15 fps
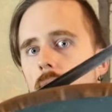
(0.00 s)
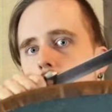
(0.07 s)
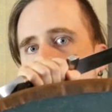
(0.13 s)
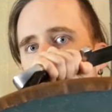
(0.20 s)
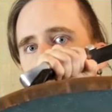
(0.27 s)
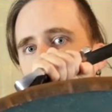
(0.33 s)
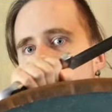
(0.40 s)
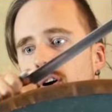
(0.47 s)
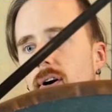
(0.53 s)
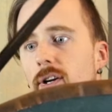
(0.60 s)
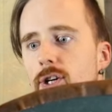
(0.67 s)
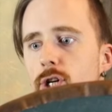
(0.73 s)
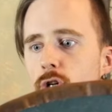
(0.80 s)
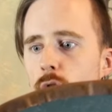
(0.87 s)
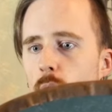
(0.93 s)
you know,
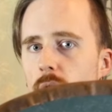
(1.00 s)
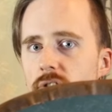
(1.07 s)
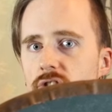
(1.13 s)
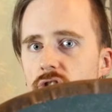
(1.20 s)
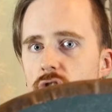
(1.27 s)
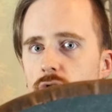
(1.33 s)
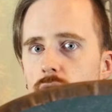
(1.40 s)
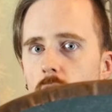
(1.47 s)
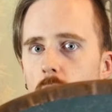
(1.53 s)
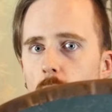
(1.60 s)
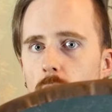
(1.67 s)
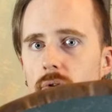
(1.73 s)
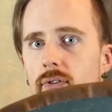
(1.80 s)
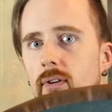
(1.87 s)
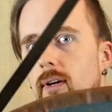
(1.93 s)
fairly short
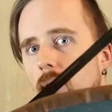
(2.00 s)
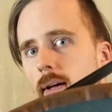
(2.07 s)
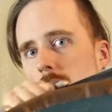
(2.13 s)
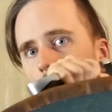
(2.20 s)
strokes